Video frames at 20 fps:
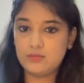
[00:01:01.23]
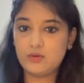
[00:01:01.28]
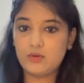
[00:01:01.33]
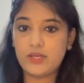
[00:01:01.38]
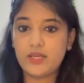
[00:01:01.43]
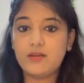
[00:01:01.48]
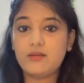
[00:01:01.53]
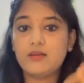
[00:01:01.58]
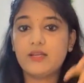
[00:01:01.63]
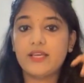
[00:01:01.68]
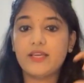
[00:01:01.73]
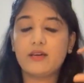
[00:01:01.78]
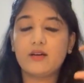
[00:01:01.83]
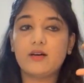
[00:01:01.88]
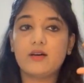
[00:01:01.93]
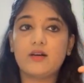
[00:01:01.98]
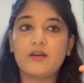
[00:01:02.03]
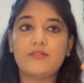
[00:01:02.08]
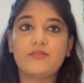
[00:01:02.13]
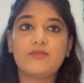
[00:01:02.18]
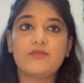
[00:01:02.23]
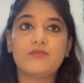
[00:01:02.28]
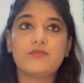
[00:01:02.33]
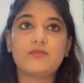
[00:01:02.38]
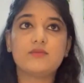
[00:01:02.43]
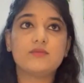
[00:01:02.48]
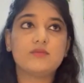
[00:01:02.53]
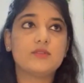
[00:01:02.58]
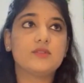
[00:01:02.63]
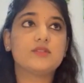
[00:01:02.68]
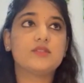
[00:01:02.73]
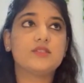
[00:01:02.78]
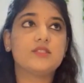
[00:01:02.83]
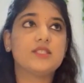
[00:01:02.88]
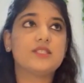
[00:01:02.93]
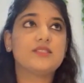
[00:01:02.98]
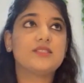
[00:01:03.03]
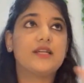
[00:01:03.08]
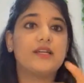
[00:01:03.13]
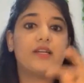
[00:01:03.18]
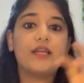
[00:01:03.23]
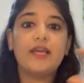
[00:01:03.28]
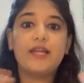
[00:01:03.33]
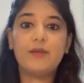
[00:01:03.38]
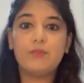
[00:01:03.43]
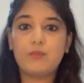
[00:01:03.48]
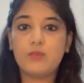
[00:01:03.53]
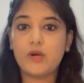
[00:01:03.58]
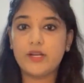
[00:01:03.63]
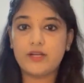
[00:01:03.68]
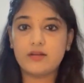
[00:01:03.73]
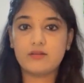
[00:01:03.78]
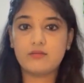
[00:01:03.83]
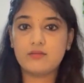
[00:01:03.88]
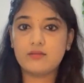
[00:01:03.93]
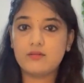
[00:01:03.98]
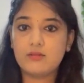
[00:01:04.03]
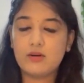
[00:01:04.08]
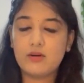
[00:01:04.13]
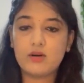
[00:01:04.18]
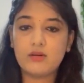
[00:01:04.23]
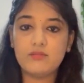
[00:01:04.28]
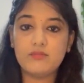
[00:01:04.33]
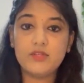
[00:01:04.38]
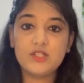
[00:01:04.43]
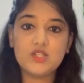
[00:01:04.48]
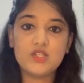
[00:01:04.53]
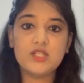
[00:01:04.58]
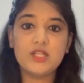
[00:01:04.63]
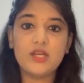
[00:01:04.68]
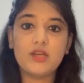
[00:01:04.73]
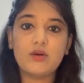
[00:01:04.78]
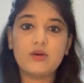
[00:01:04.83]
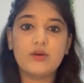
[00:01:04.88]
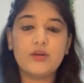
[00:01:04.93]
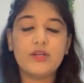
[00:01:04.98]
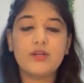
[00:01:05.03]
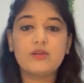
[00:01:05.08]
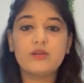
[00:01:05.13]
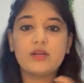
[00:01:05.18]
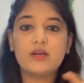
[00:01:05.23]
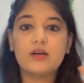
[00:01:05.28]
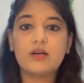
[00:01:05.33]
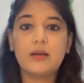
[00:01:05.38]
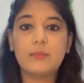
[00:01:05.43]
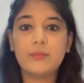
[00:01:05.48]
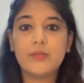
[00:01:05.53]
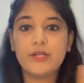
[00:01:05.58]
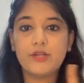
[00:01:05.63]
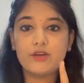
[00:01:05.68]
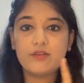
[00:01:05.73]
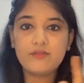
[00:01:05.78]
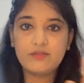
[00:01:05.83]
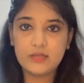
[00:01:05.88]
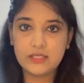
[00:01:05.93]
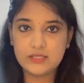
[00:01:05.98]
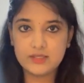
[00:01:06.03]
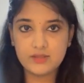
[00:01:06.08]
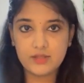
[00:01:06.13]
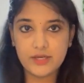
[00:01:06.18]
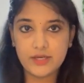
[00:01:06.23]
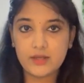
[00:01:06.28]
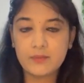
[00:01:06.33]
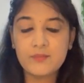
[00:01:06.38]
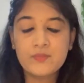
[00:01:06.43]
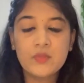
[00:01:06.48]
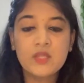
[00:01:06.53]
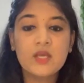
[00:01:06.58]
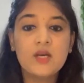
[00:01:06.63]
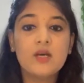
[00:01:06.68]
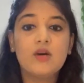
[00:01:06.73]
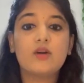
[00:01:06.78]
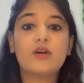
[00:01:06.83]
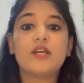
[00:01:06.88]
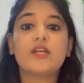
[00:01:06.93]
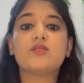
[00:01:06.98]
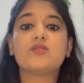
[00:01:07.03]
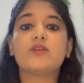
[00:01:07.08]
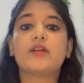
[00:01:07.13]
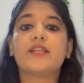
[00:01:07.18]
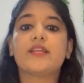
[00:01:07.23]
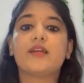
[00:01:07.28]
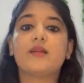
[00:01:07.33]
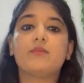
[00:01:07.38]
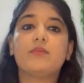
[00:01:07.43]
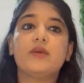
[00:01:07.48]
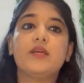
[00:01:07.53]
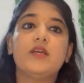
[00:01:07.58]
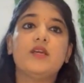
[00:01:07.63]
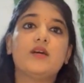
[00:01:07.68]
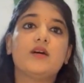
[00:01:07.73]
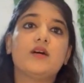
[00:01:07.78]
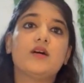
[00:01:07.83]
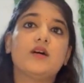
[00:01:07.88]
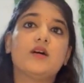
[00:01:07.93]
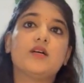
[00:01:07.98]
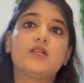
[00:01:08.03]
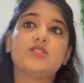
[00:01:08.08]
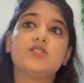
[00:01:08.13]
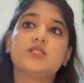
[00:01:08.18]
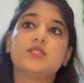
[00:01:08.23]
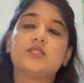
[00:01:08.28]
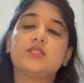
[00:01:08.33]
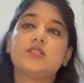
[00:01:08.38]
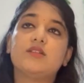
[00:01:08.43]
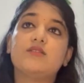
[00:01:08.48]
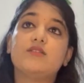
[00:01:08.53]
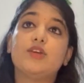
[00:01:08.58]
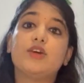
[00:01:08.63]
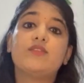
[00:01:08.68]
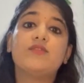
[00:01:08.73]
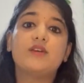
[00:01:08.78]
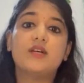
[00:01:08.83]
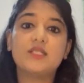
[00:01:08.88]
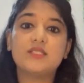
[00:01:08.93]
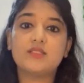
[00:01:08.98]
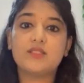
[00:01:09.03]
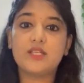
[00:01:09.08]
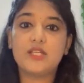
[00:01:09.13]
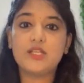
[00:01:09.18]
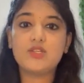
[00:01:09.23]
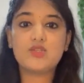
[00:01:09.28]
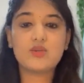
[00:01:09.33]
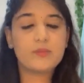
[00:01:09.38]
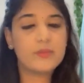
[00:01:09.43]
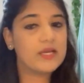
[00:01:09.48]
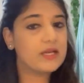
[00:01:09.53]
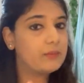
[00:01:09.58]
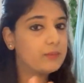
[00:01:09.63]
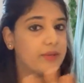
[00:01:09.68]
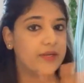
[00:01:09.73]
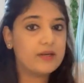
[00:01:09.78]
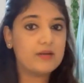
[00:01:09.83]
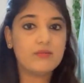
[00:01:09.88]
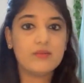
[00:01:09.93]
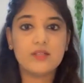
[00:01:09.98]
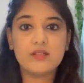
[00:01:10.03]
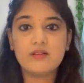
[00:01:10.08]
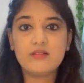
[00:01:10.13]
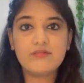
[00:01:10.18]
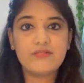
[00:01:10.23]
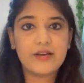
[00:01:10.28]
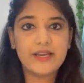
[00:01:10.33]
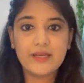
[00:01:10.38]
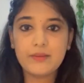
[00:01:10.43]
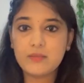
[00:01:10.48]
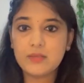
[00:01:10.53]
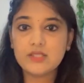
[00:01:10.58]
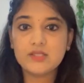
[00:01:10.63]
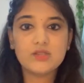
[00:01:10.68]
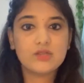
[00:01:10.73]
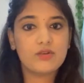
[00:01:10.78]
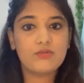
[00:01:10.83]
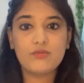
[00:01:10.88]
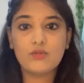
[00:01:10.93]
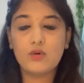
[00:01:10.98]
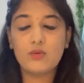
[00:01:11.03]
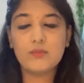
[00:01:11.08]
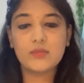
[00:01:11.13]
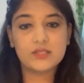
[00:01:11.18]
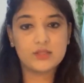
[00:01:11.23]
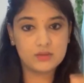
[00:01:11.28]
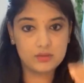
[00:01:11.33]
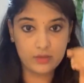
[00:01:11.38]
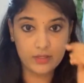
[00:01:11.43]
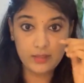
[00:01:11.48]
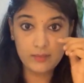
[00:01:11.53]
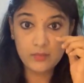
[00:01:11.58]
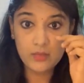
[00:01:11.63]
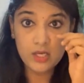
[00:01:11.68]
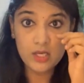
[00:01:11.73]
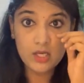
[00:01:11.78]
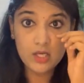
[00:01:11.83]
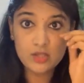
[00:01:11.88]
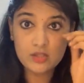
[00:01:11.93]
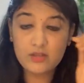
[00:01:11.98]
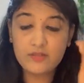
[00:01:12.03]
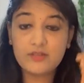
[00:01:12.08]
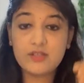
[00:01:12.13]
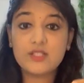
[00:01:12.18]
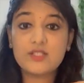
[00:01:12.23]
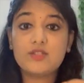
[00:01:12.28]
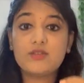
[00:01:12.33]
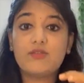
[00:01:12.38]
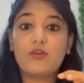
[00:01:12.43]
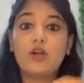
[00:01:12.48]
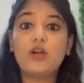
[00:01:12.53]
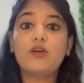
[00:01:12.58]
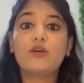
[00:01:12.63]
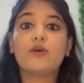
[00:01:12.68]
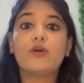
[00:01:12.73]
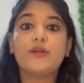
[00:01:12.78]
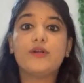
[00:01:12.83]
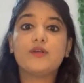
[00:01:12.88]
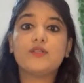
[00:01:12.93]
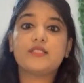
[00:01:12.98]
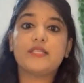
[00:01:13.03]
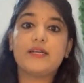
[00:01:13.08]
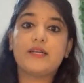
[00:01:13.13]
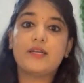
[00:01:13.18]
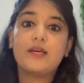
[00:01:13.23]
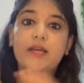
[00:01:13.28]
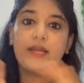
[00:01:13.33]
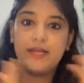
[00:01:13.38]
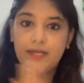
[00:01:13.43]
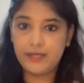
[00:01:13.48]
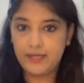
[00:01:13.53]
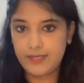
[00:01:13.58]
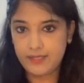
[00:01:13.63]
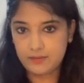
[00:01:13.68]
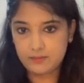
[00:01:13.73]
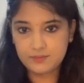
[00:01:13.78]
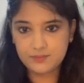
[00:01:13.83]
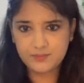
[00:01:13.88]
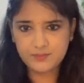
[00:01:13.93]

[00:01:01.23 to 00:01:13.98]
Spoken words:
Okay, like if you just set an end point on which day you're going to complete your first reading. Okay, so it can be just in your first reading should be completed within 5 months or 4 months. Okay, so first of all, you're going to set a end date.